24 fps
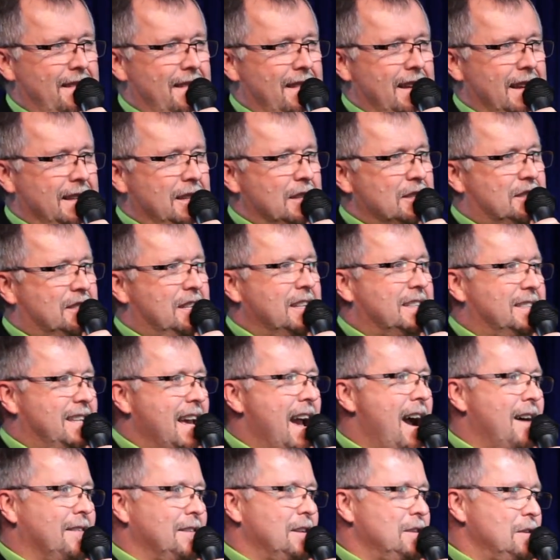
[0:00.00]
And you sit
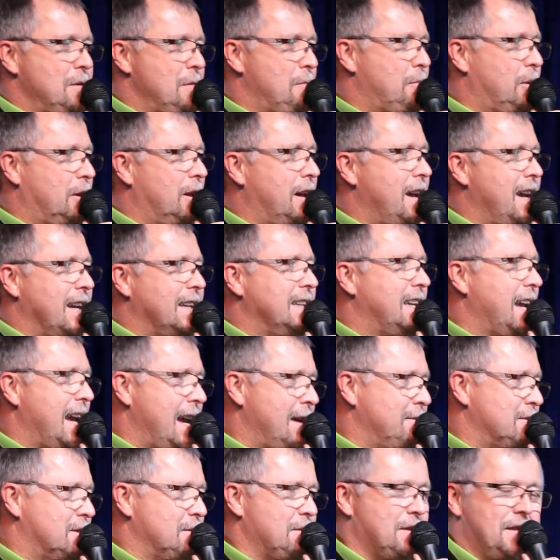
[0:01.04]
down and you play
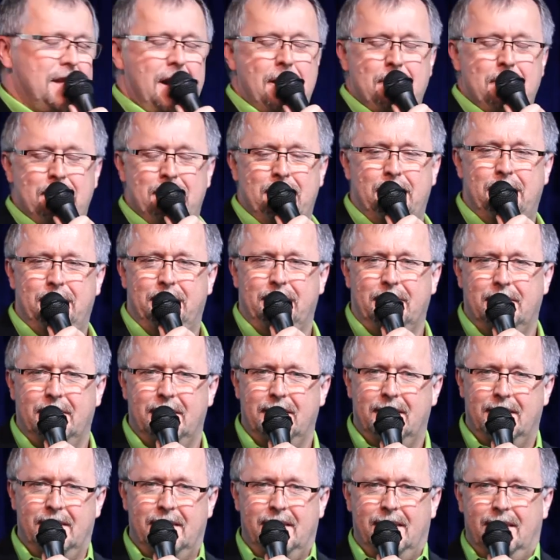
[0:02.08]
games with them.
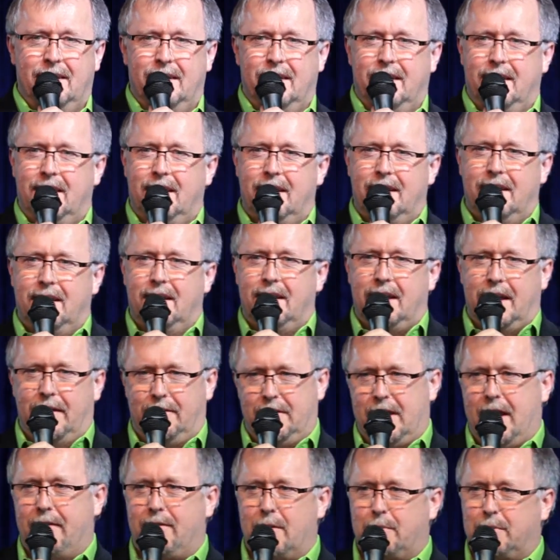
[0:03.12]
Have
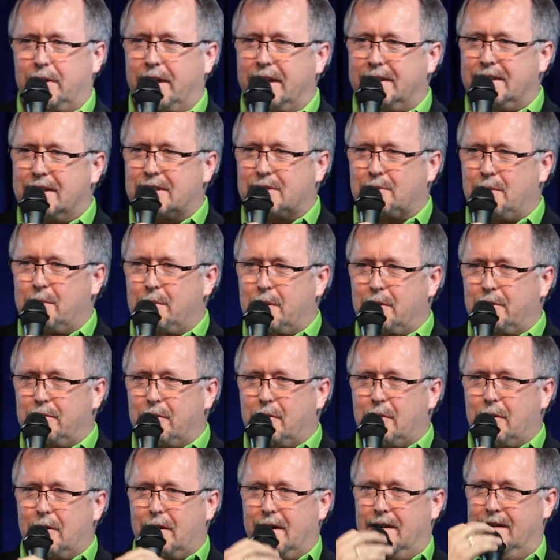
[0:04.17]
you ever played this one
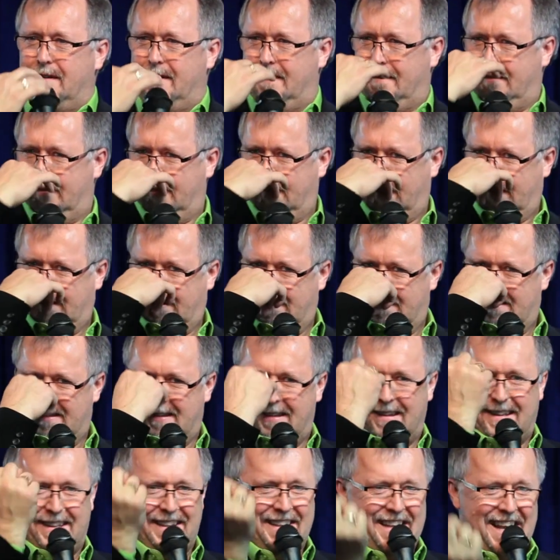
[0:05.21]
before?
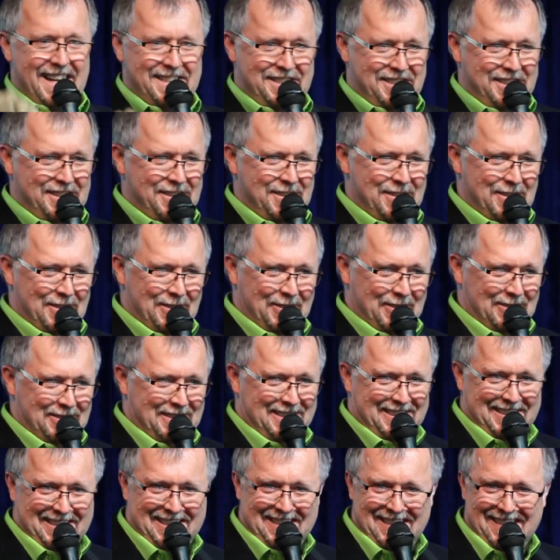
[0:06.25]
You got your
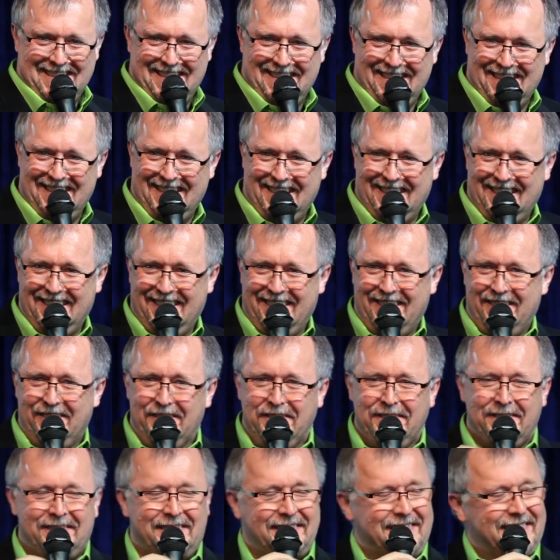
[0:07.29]
nose.
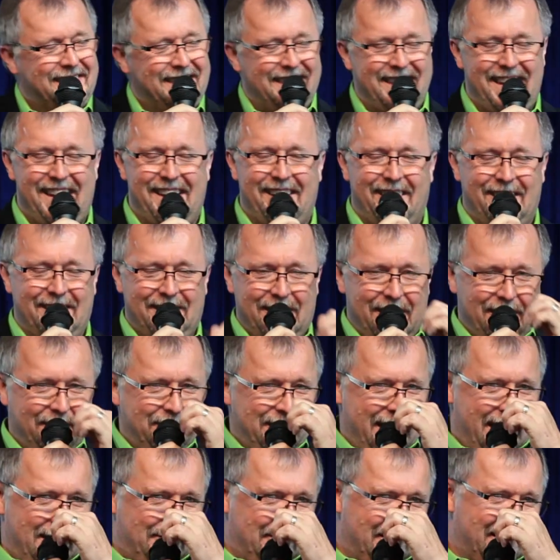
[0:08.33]
They all love
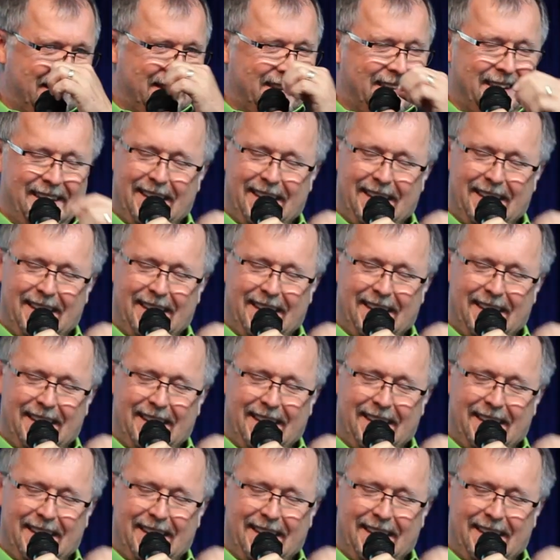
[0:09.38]
that one.